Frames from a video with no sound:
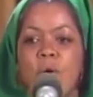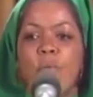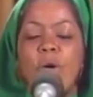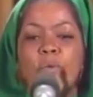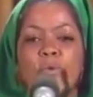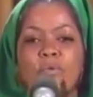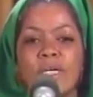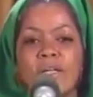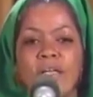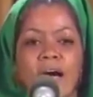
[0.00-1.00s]
we will
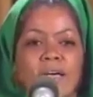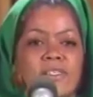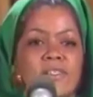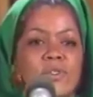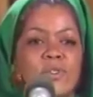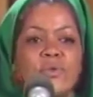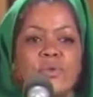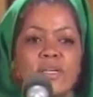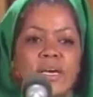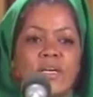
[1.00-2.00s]
realize that sooner
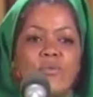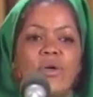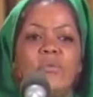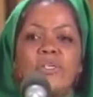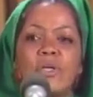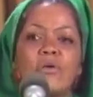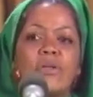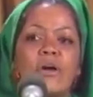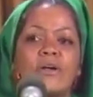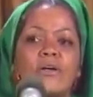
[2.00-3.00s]
or later we will no
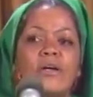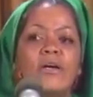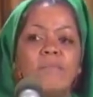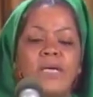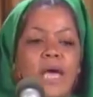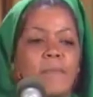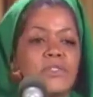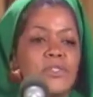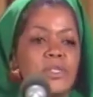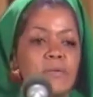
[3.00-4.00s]
longer be
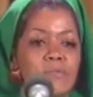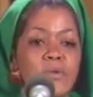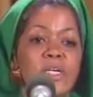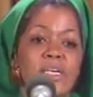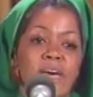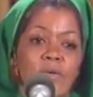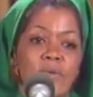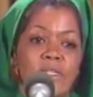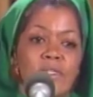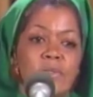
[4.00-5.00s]
able to communicate
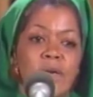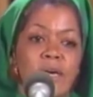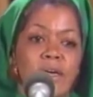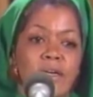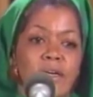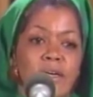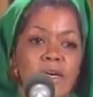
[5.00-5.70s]
with this man.